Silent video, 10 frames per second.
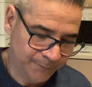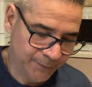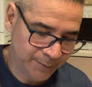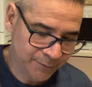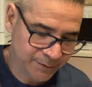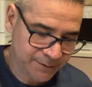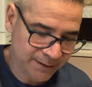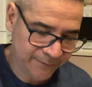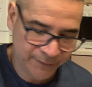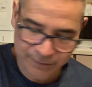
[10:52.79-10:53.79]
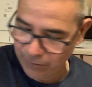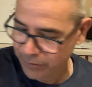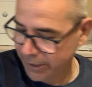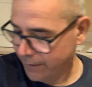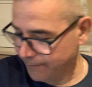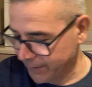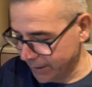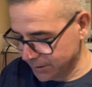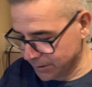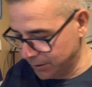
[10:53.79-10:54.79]
number 7. Okay,
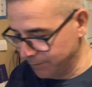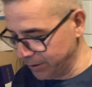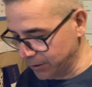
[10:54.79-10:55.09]
that's going to be